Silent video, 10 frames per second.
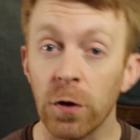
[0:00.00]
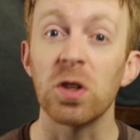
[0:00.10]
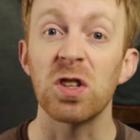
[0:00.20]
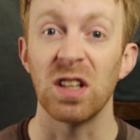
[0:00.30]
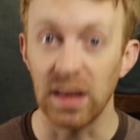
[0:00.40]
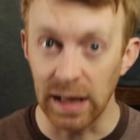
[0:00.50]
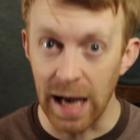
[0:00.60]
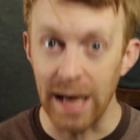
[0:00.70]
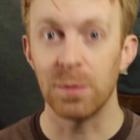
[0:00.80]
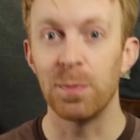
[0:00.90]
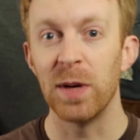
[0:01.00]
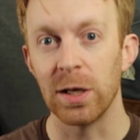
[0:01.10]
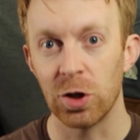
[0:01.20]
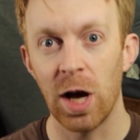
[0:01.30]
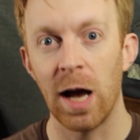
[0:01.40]
light being
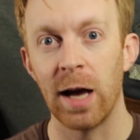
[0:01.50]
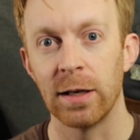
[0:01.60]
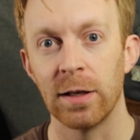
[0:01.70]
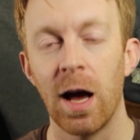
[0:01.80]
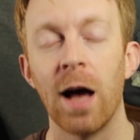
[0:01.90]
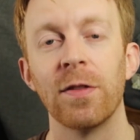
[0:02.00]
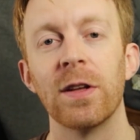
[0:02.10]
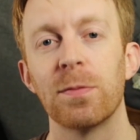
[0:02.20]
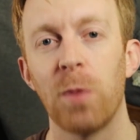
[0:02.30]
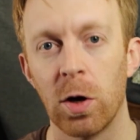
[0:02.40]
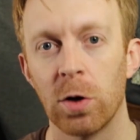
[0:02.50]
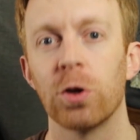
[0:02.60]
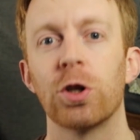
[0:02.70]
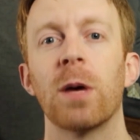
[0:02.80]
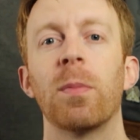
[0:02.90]
shined on this
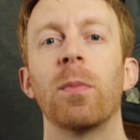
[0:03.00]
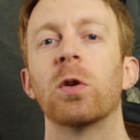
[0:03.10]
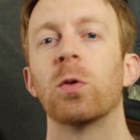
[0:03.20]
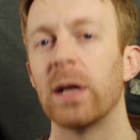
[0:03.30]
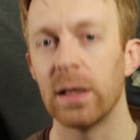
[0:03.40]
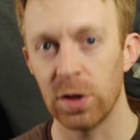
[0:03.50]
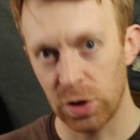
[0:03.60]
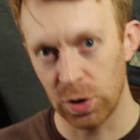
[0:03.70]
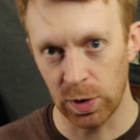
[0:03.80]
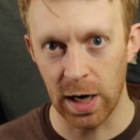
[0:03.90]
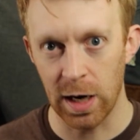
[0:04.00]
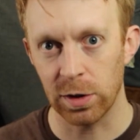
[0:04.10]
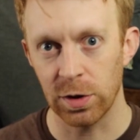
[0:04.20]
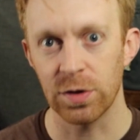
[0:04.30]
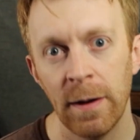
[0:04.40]
partnership between the two
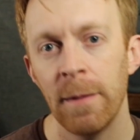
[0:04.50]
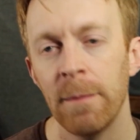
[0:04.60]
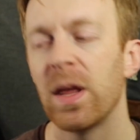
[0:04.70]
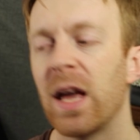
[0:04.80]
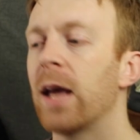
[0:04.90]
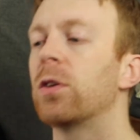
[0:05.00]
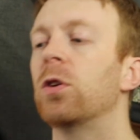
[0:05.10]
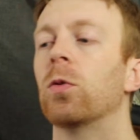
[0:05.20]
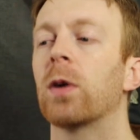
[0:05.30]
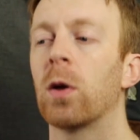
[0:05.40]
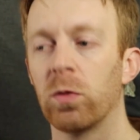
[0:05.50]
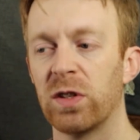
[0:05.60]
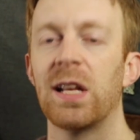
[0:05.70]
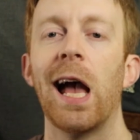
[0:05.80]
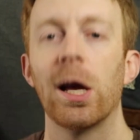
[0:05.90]
characters. They head to an old
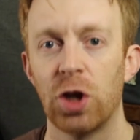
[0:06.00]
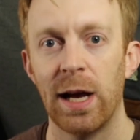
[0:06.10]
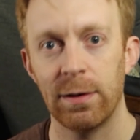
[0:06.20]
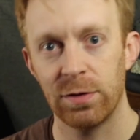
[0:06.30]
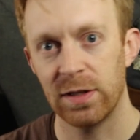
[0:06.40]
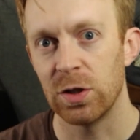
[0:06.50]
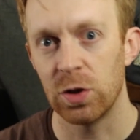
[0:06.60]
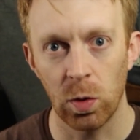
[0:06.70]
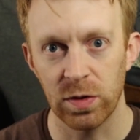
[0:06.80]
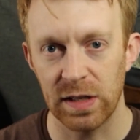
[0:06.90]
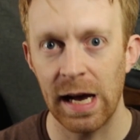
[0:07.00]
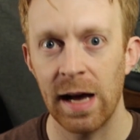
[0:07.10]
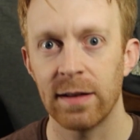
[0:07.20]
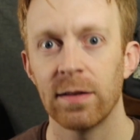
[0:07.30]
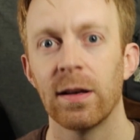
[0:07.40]
stash house that Joel's
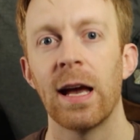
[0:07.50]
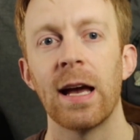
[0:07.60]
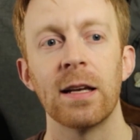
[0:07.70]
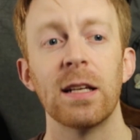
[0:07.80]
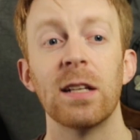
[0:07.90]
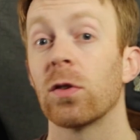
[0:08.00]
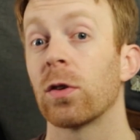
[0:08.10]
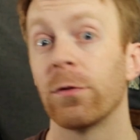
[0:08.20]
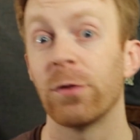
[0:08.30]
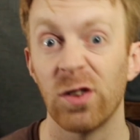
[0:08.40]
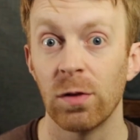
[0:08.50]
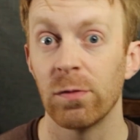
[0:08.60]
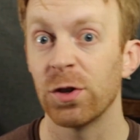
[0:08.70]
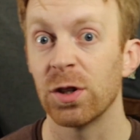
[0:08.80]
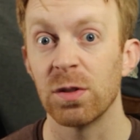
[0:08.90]
got, and he's looking
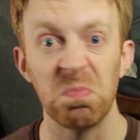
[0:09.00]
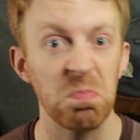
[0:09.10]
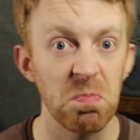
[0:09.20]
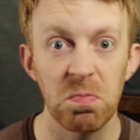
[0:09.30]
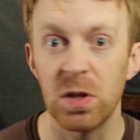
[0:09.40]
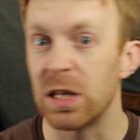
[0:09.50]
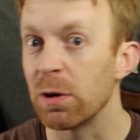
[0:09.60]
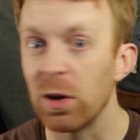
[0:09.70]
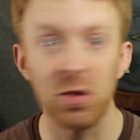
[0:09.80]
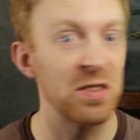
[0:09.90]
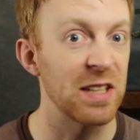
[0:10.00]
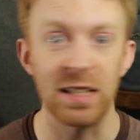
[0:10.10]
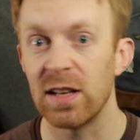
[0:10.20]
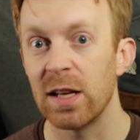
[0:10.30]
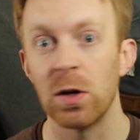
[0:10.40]
for materials that he's
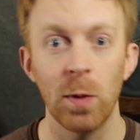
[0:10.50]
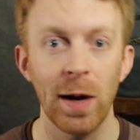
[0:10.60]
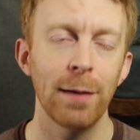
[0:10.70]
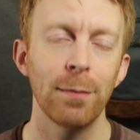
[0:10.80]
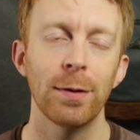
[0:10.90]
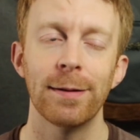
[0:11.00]
hidden away, but